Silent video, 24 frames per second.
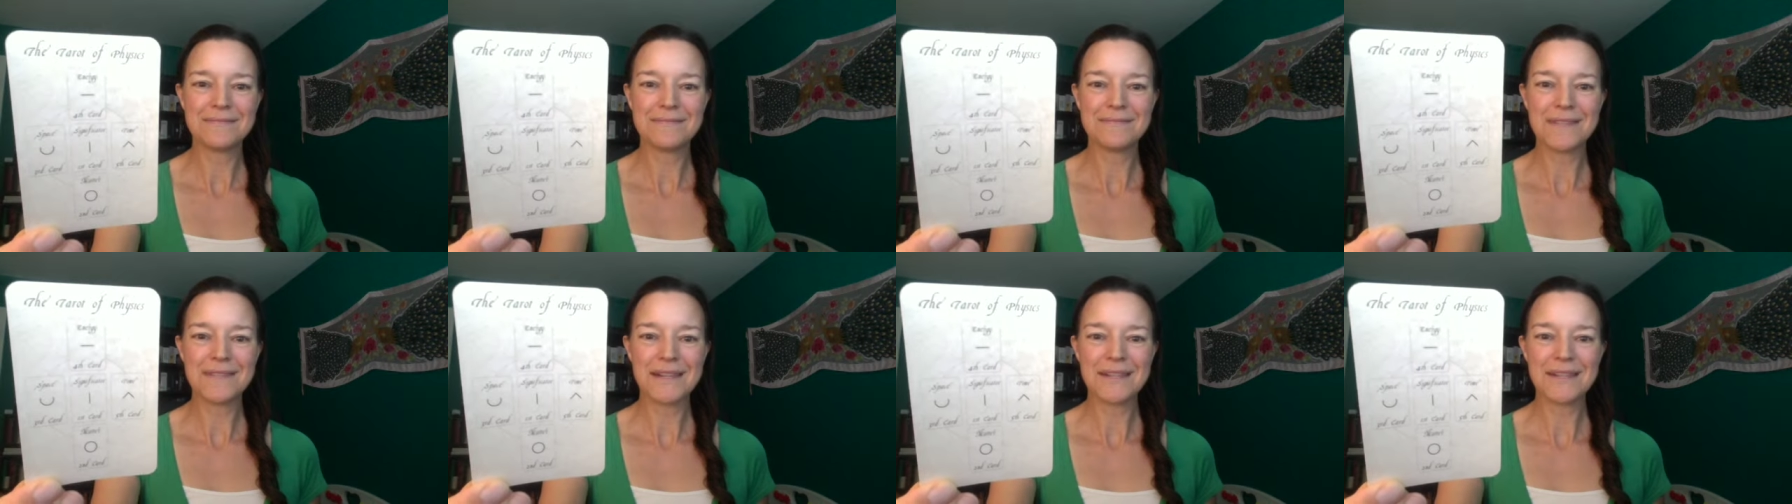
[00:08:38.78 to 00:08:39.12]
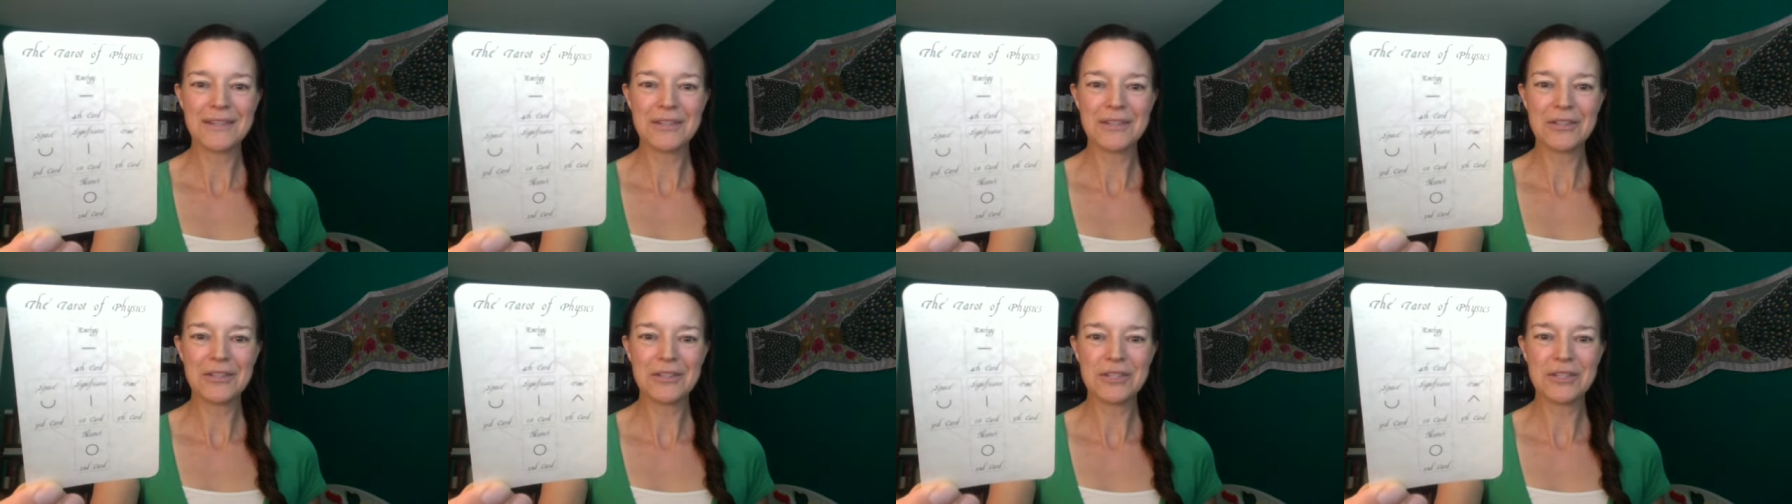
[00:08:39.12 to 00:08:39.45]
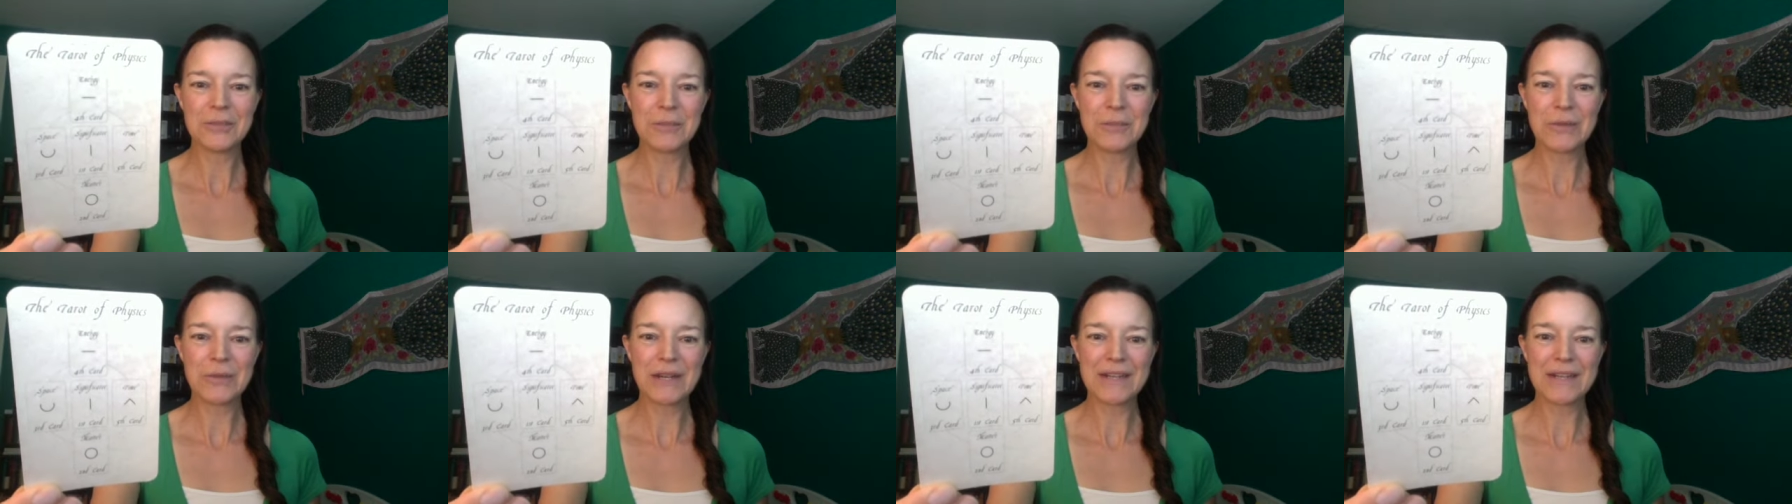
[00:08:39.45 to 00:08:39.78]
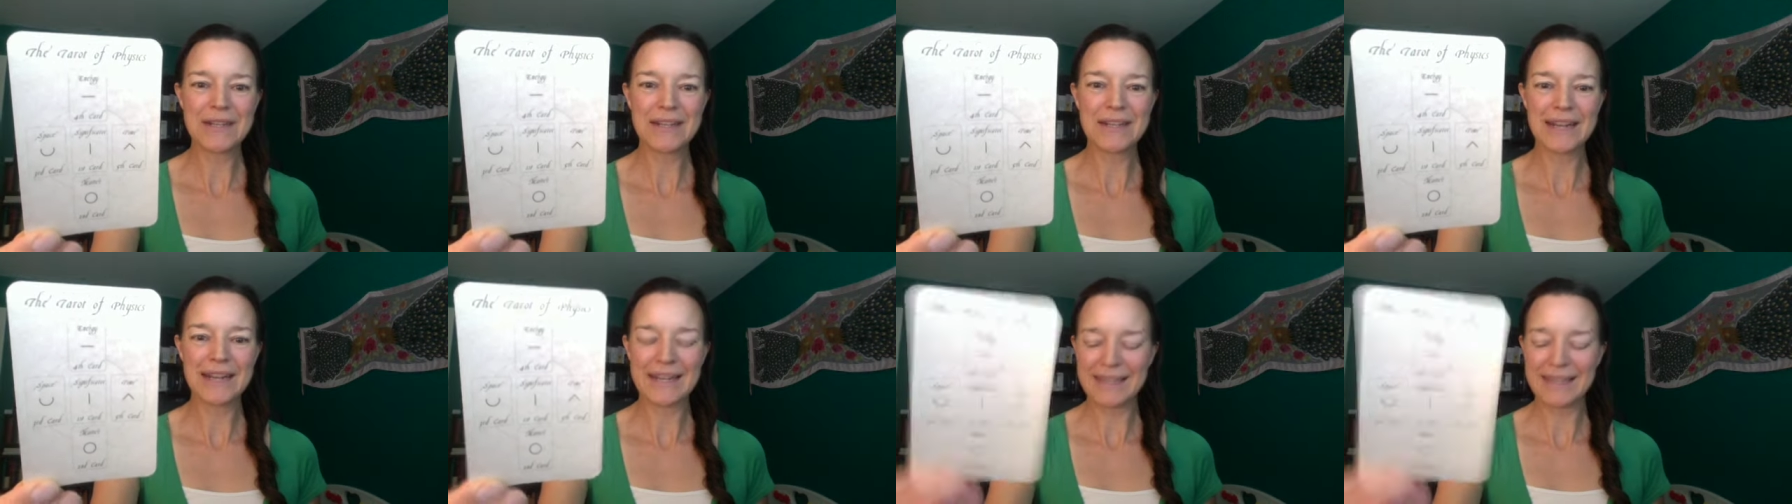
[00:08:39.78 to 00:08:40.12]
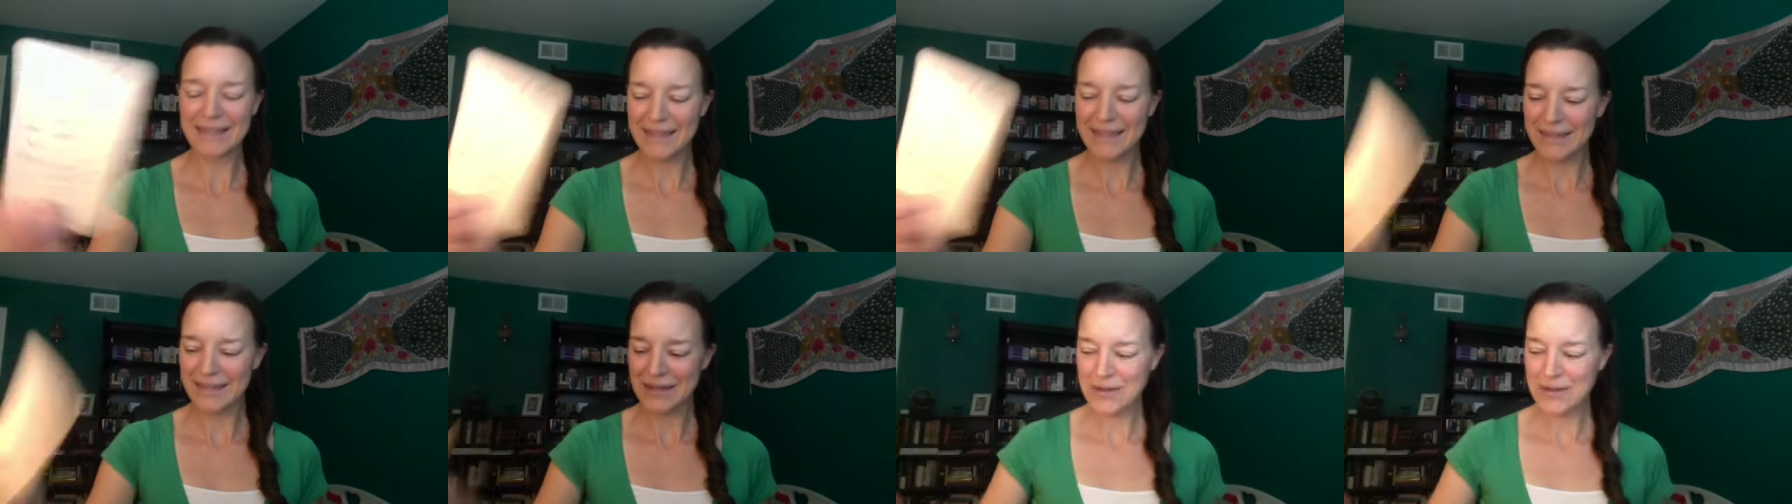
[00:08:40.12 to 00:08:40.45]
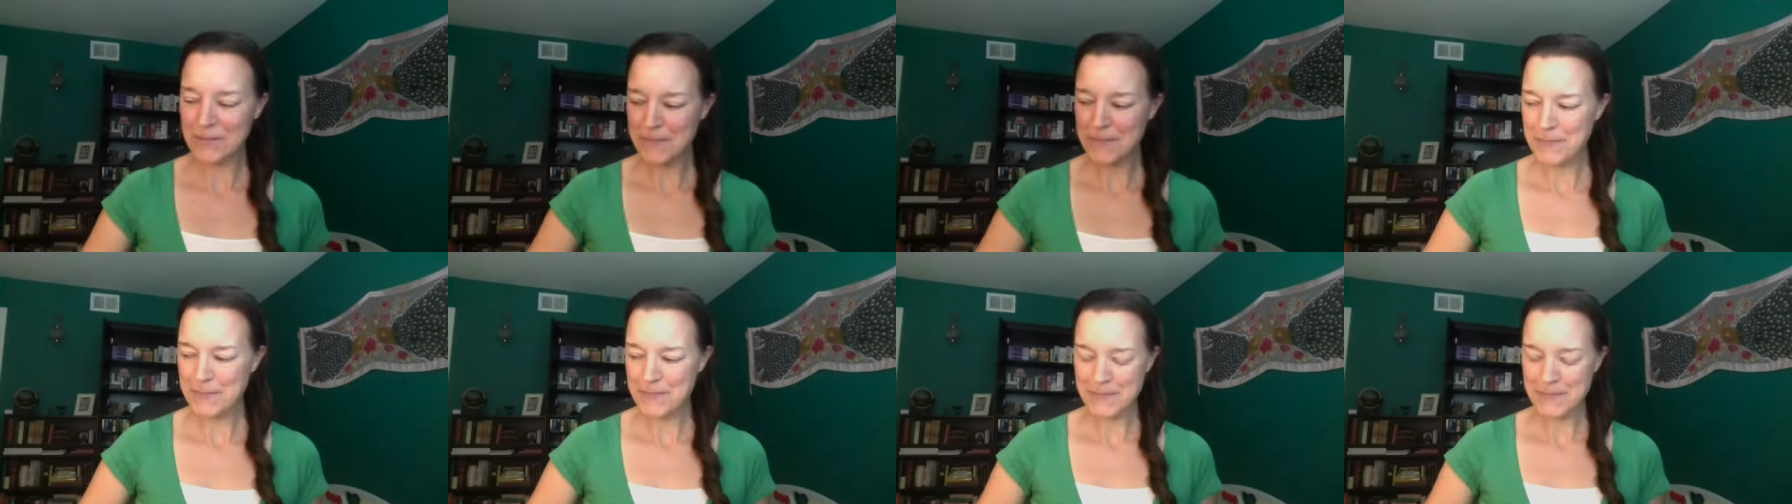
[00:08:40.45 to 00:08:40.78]
a little spread guide
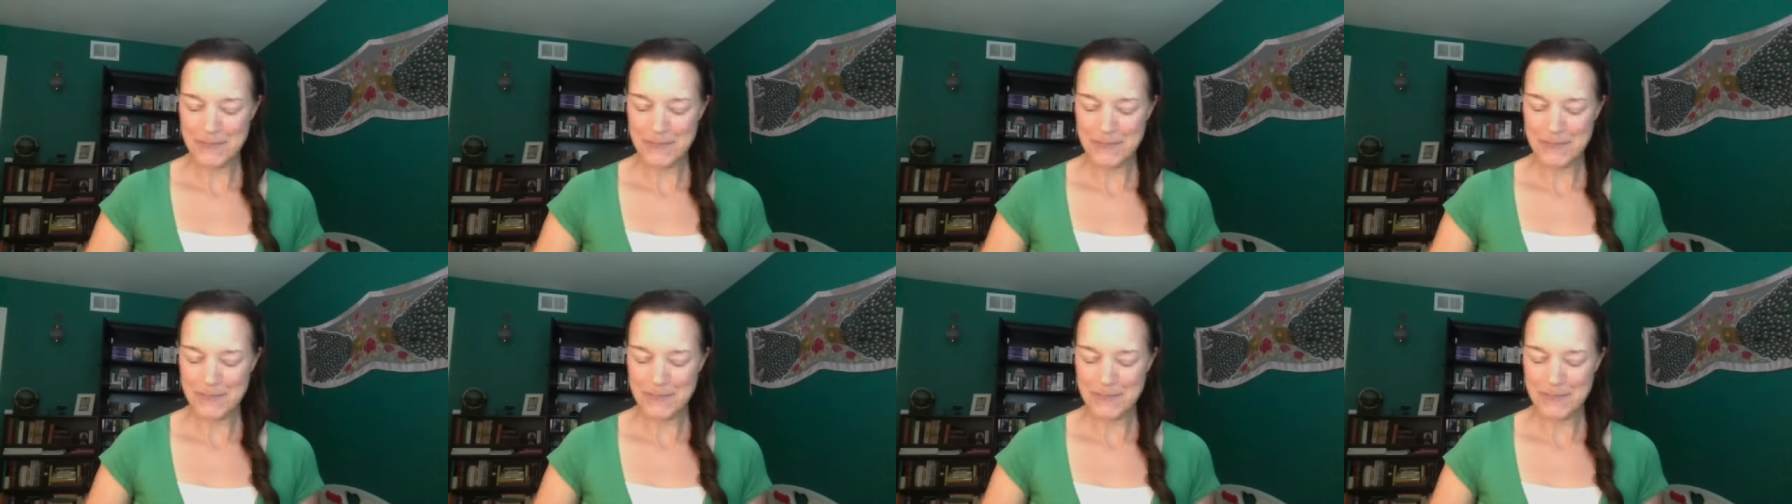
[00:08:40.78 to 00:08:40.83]
there.